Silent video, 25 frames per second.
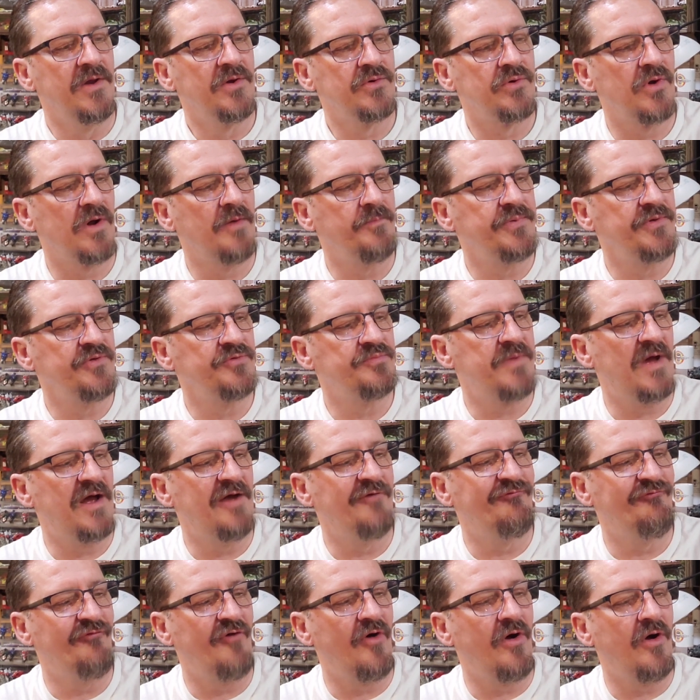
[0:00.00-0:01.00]
Trump is
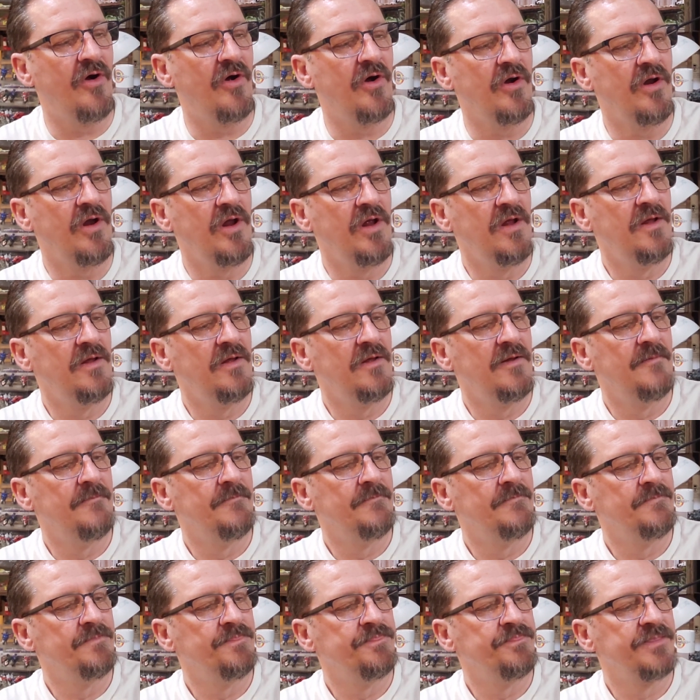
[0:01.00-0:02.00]
by far
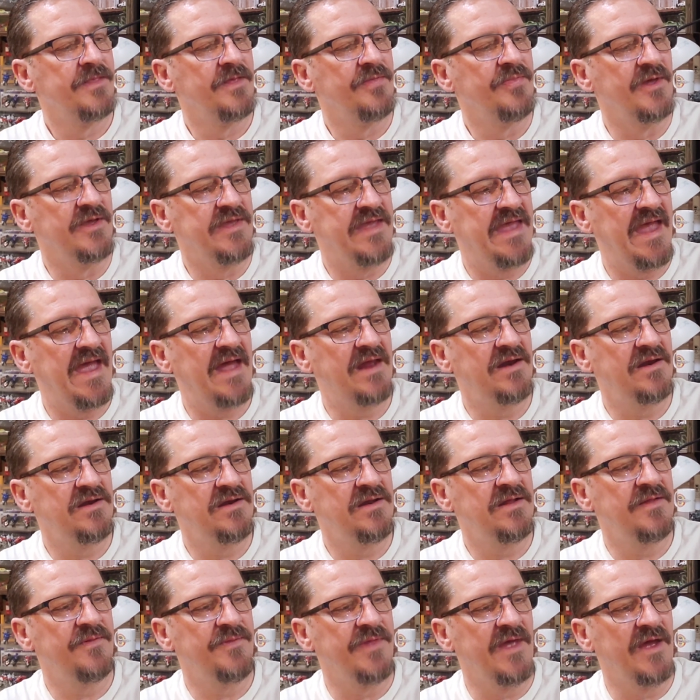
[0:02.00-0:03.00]
the
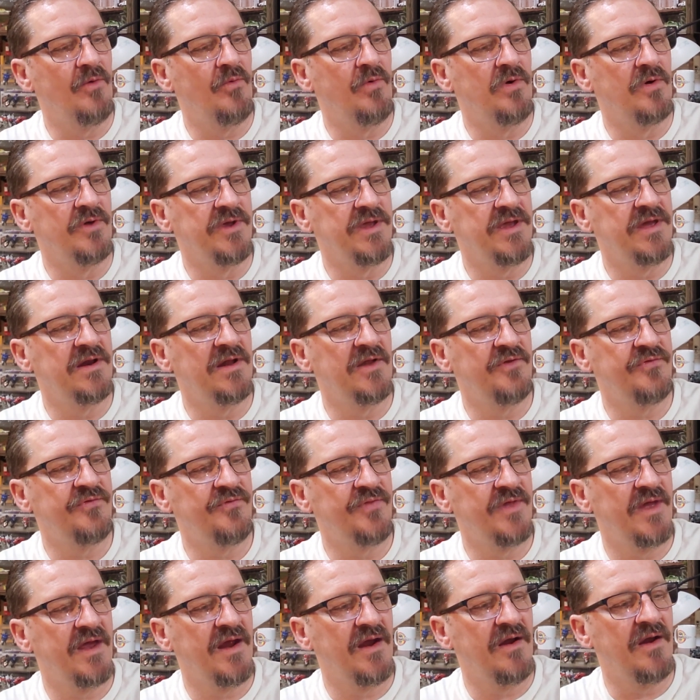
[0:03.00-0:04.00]
candidate that will get us
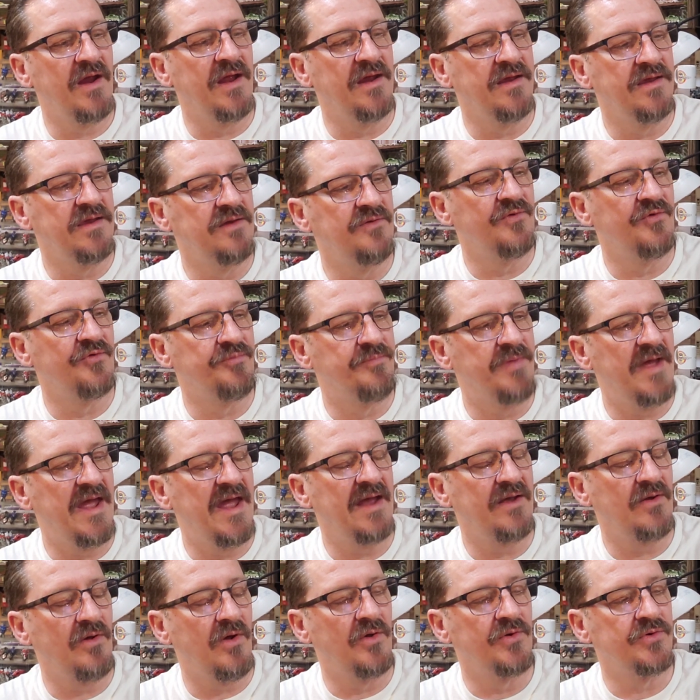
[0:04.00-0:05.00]
there and us
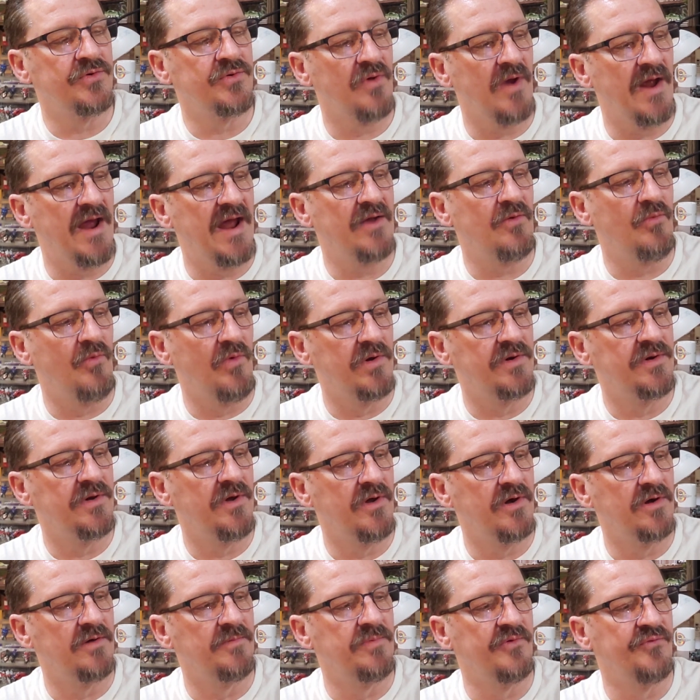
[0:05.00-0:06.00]
back on track
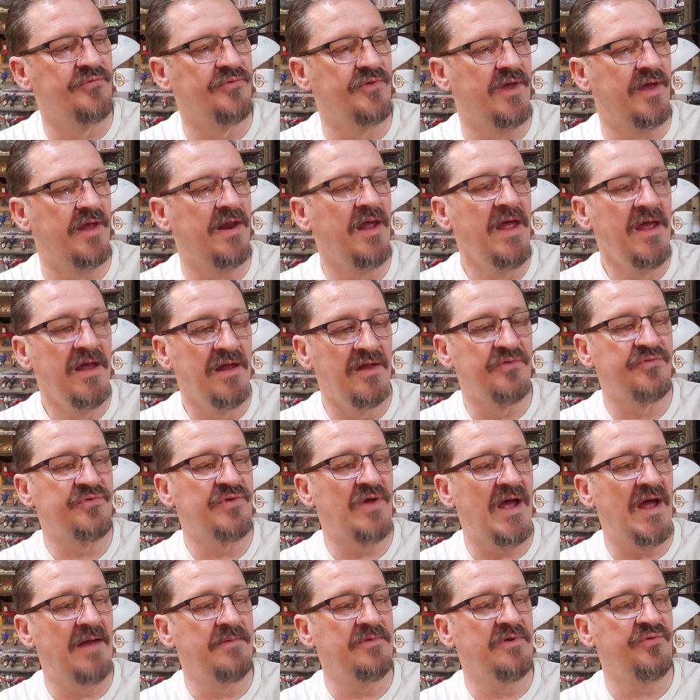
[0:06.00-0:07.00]
100%. It's
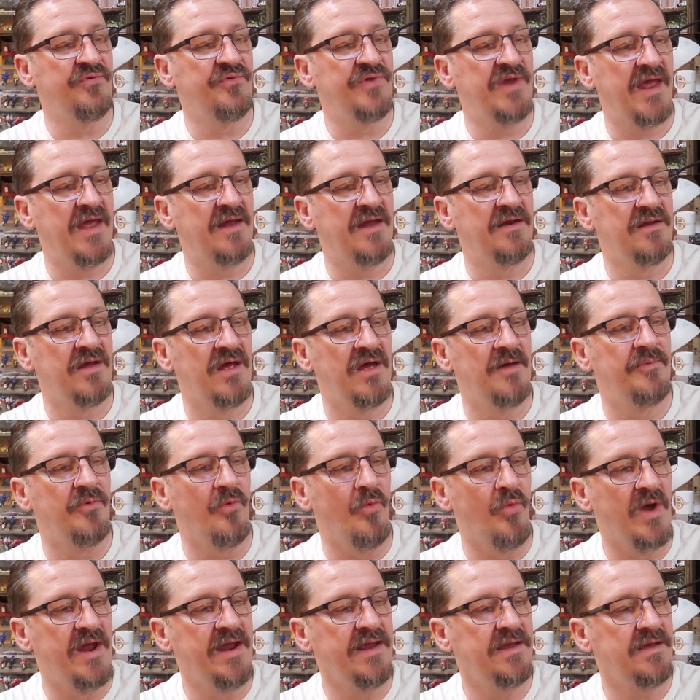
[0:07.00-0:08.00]
time to stand up,
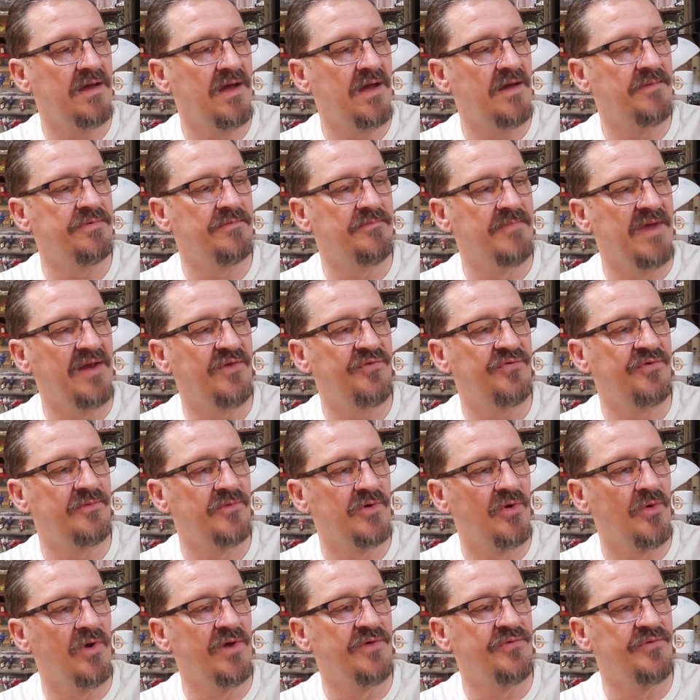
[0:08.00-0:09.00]
wake up, make some
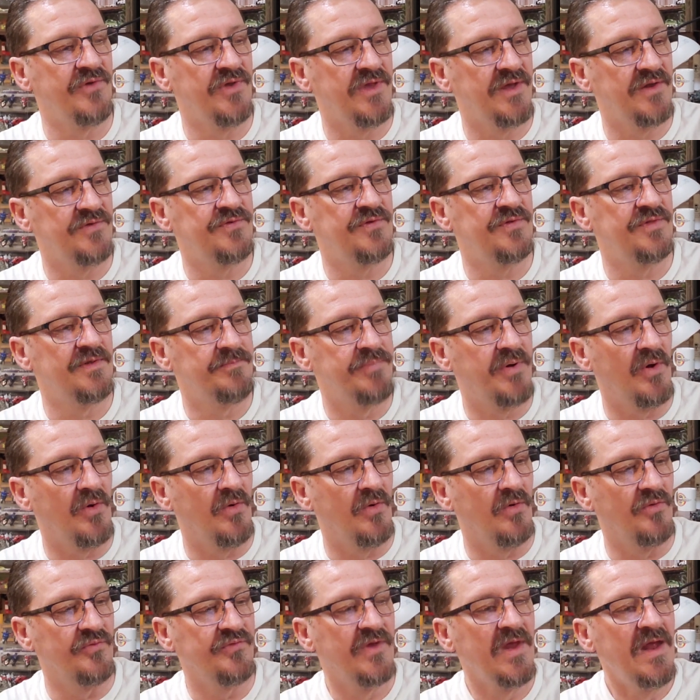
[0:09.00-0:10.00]
noise, and get to the
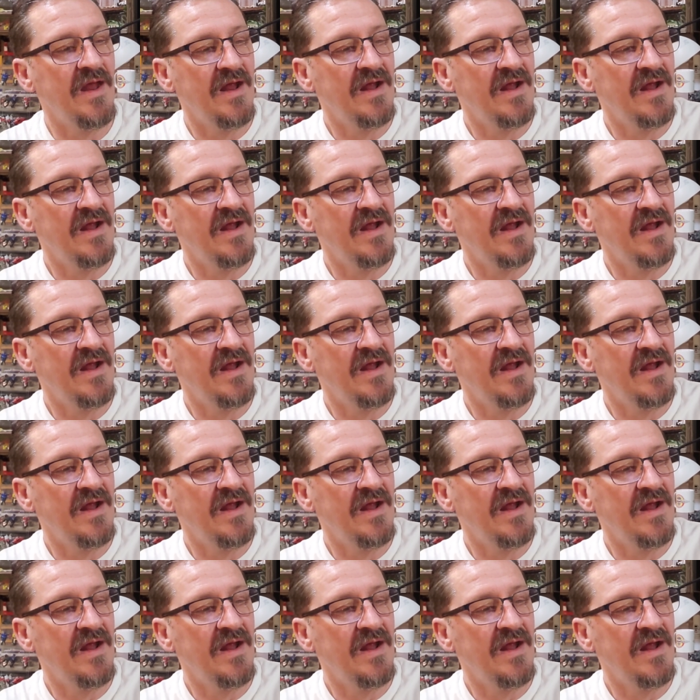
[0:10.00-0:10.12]
polls.